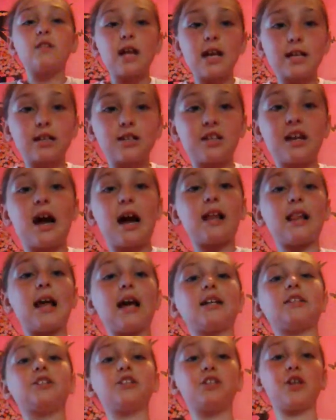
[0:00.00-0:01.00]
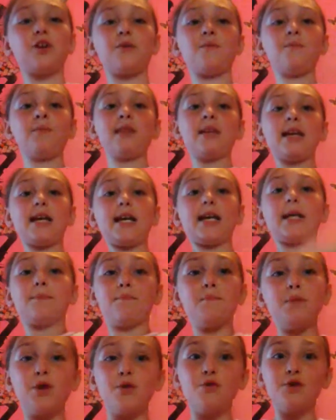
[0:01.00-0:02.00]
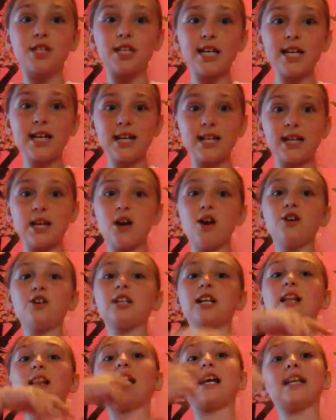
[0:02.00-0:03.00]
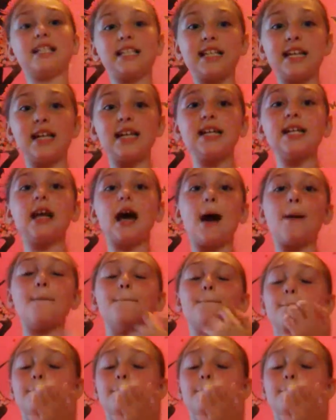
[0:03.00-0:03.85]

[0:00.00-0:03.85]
lesson I like to do is music. So I like singing and